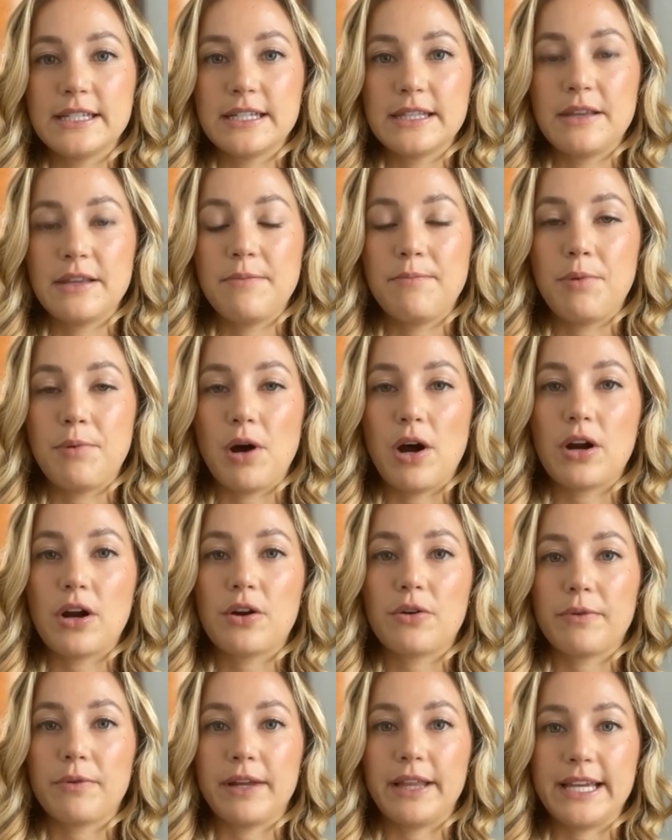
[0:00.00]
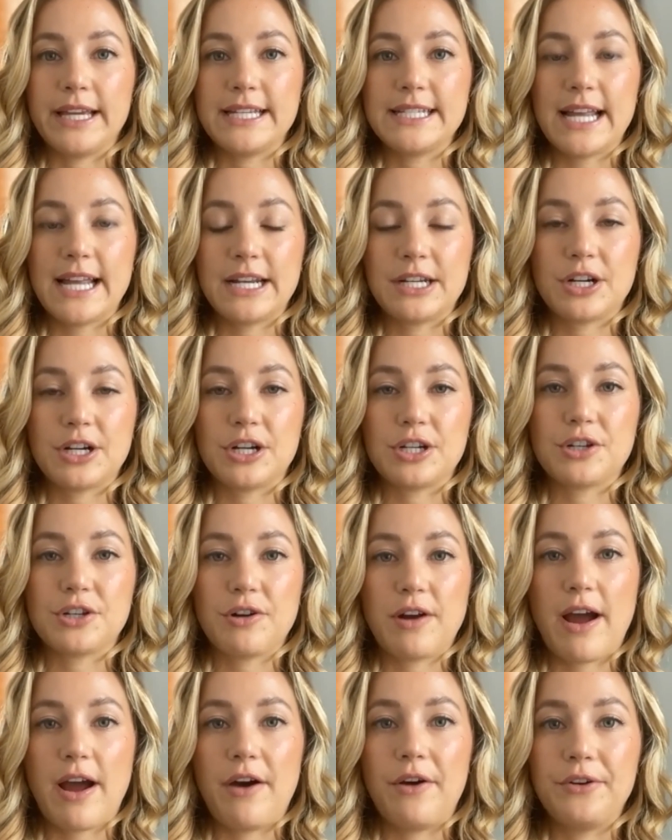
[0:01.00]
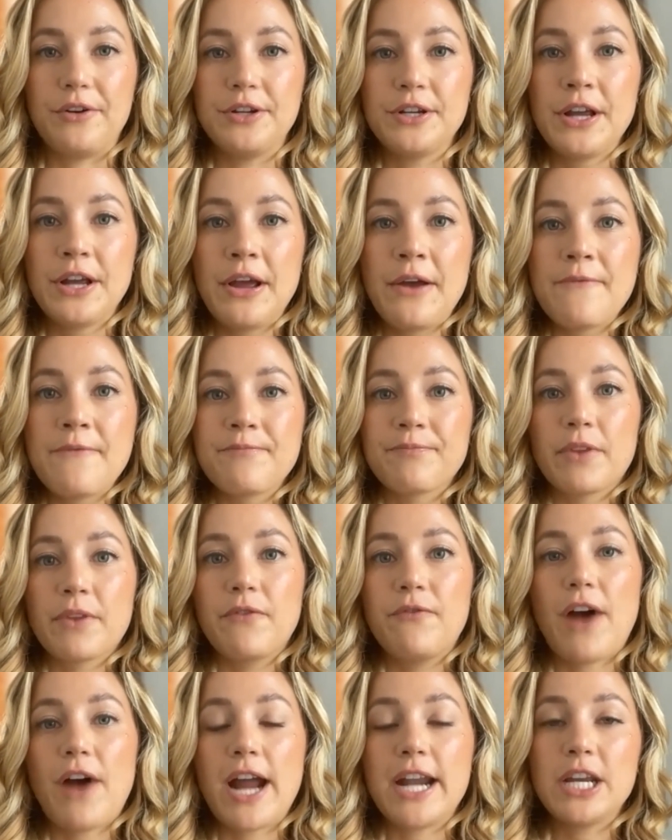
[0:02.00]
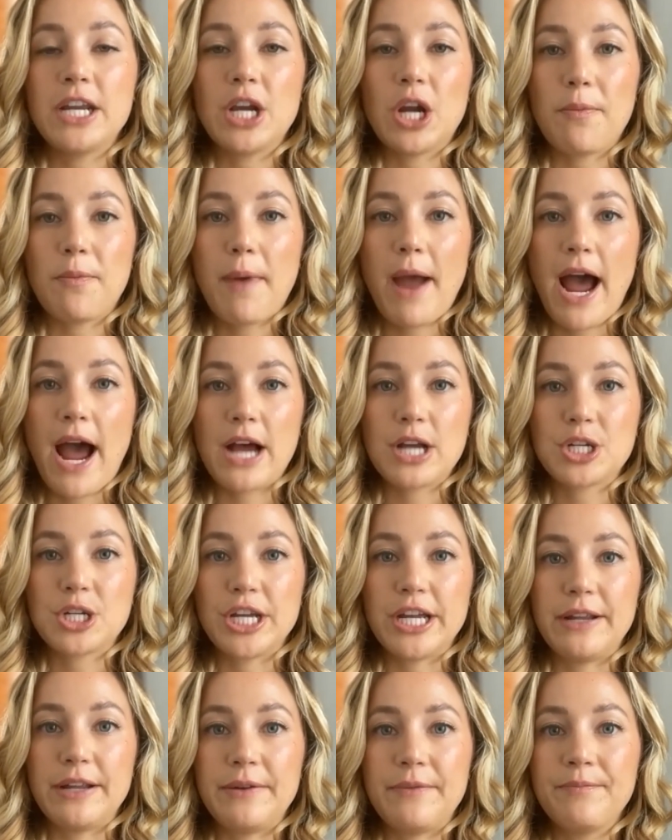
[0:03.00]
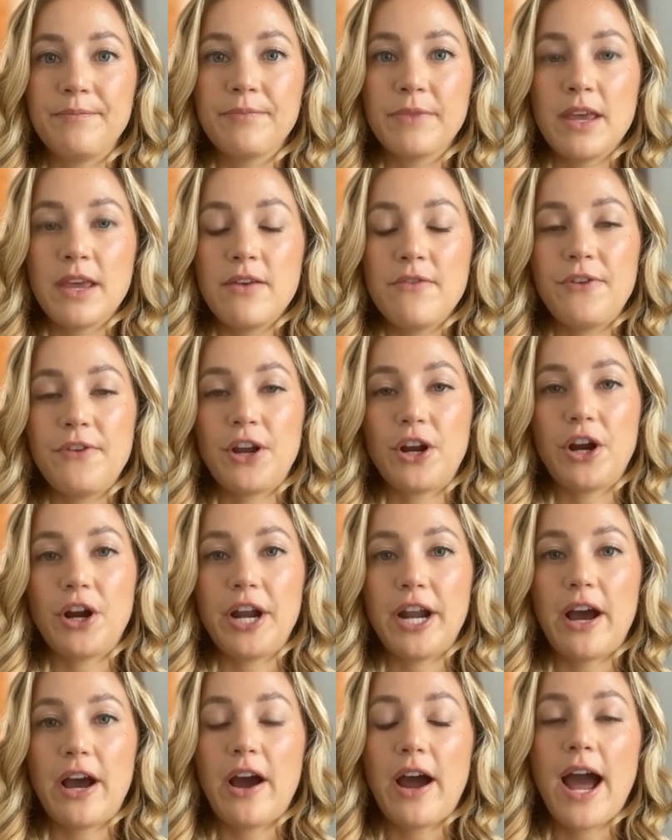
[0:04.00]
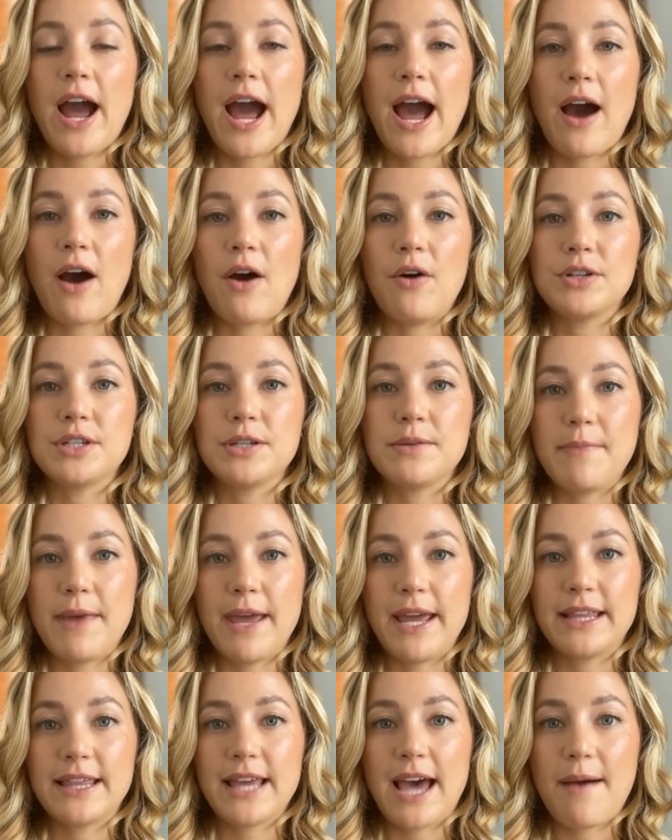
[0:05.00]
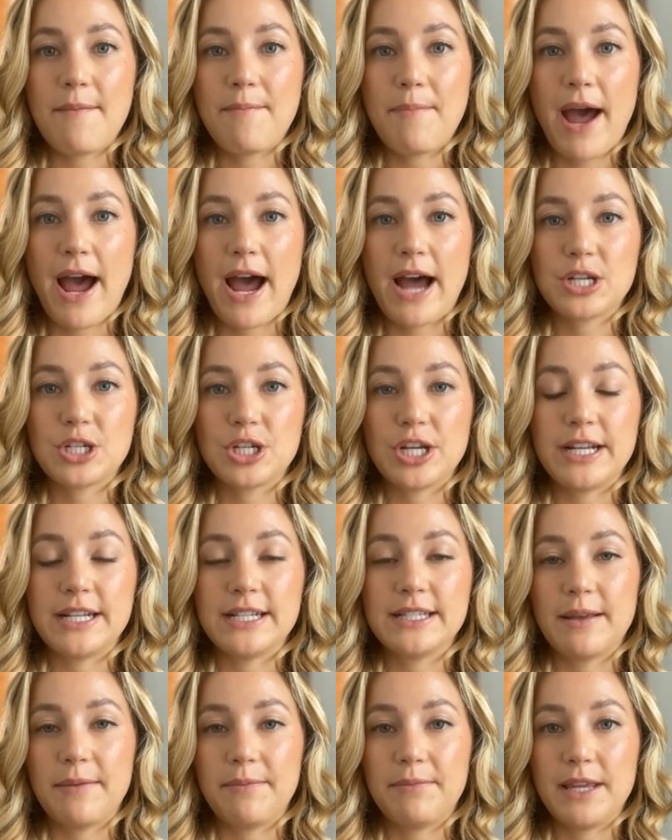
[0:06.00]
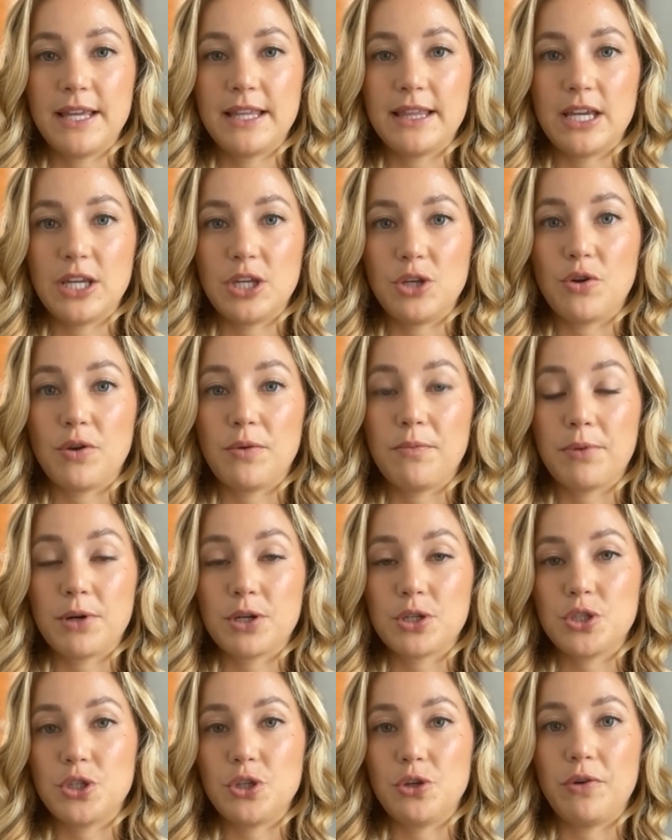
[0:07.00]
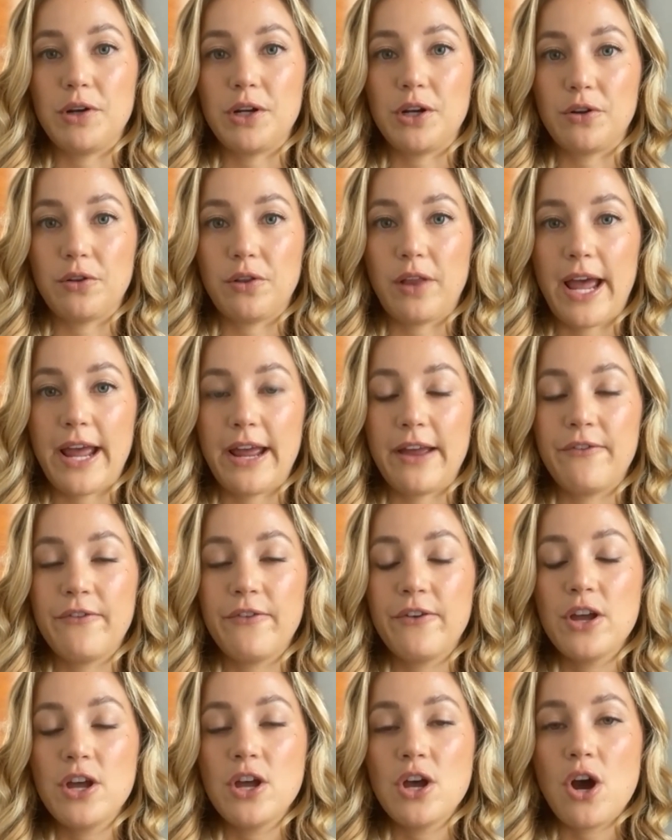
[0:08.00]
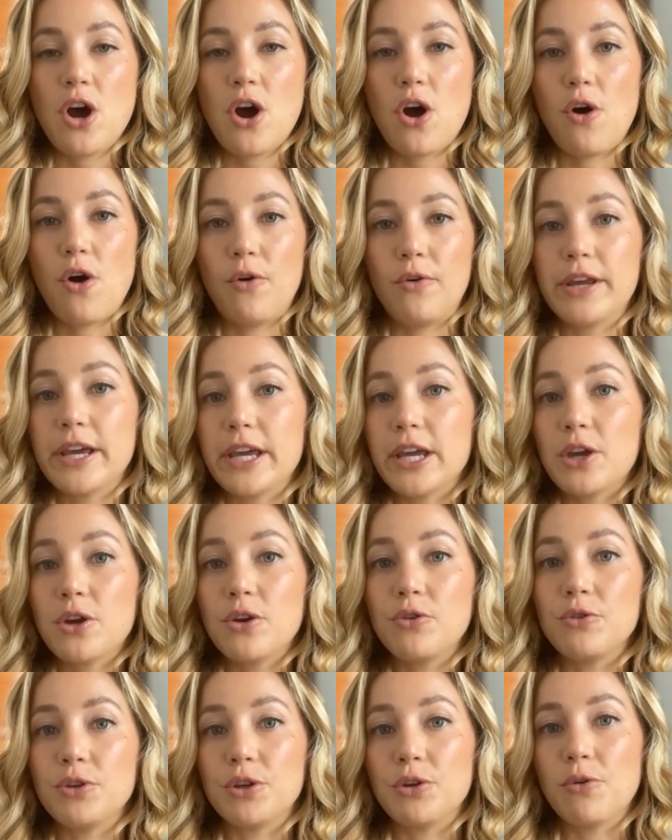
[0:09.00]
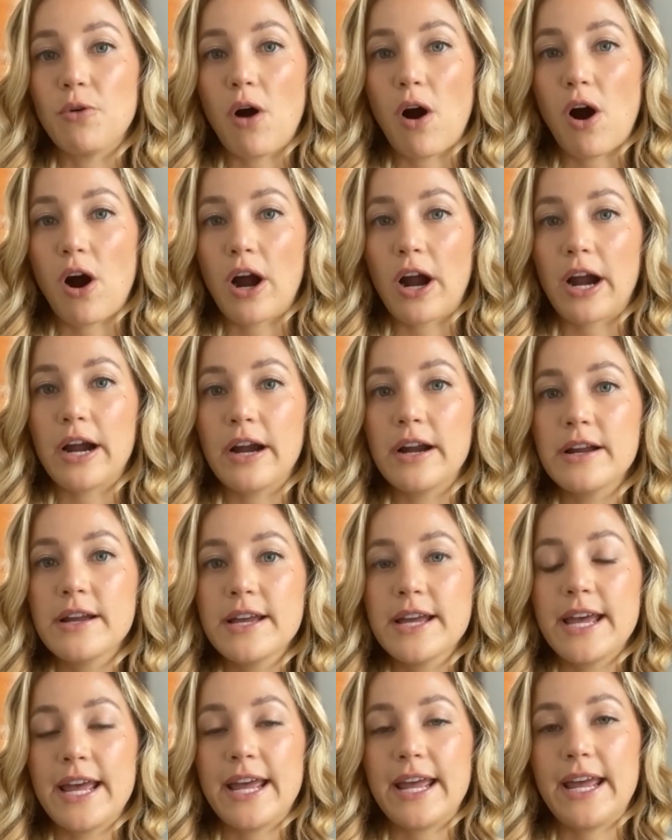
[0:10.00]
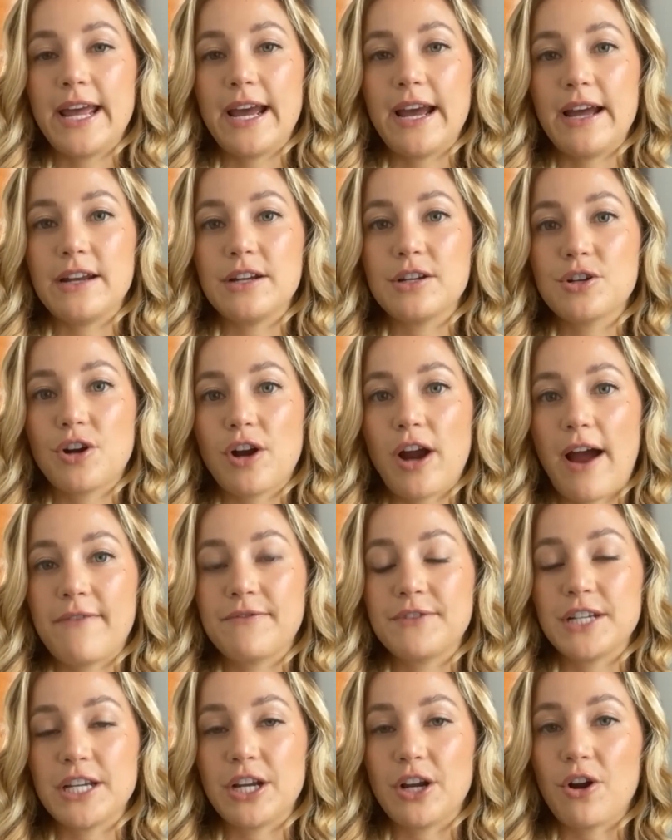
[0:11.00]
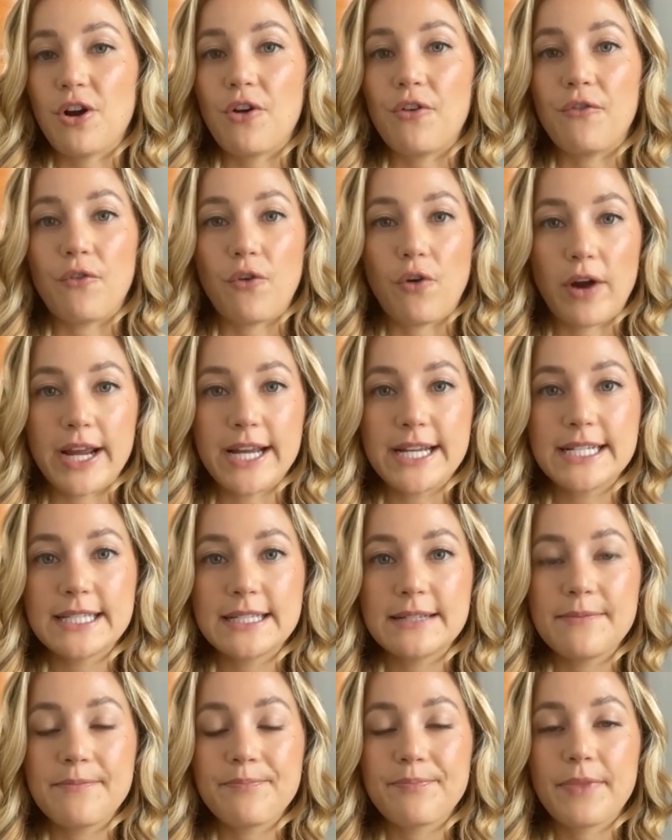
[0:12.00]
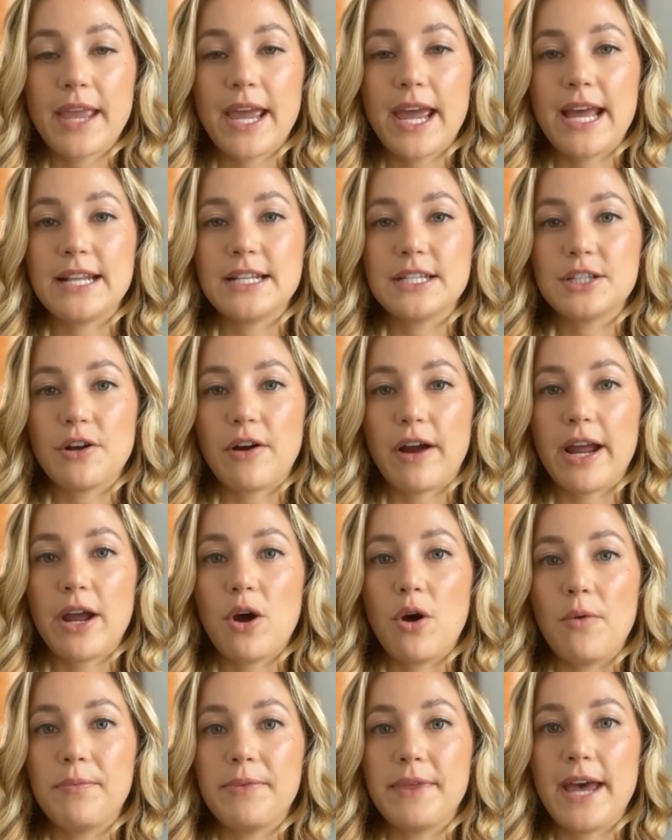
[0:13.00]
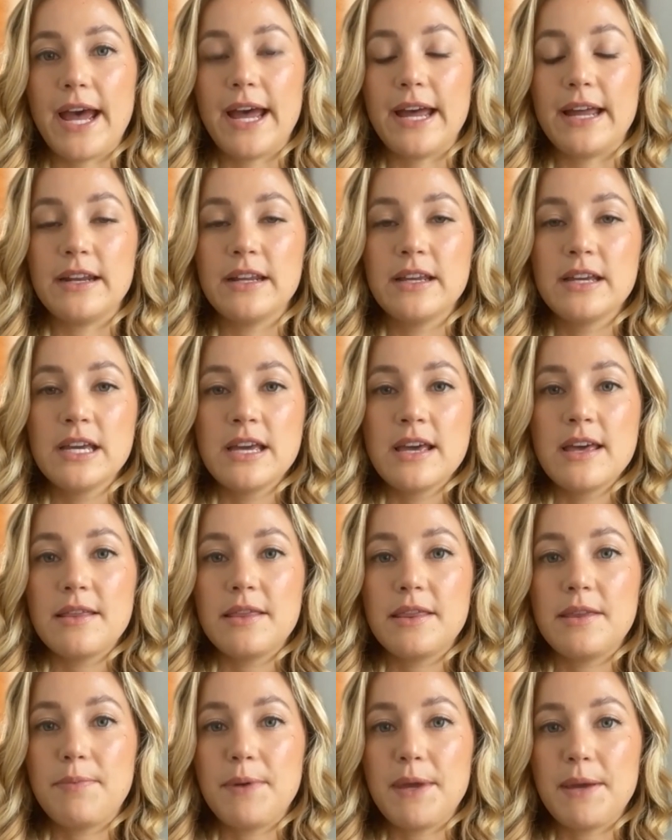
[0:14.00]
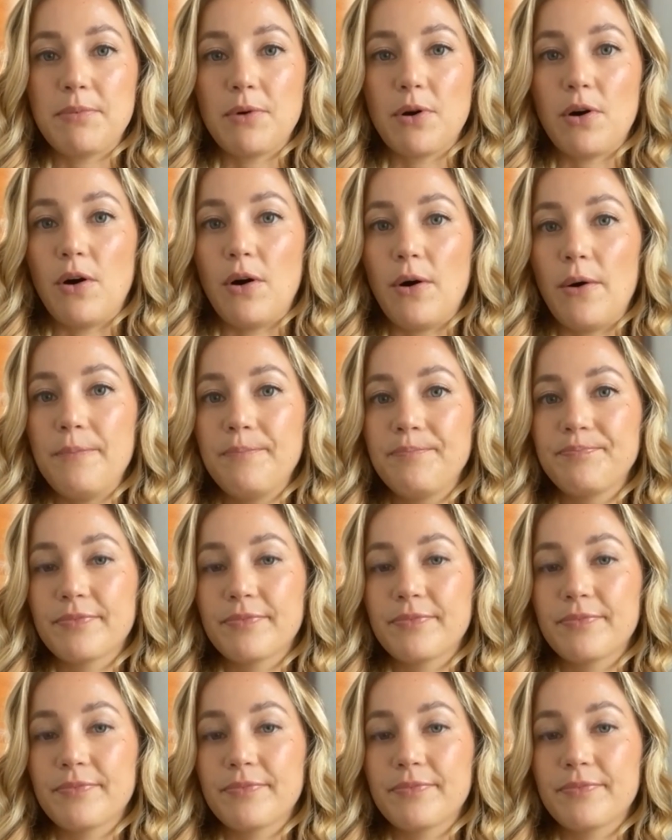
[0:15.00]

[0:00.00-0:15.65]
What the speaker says: The book really centers around finding your passion, figuring out how to make that passion something that you can pursue in your life, owning who you are, and crafting your own voice. And so I hope that the people,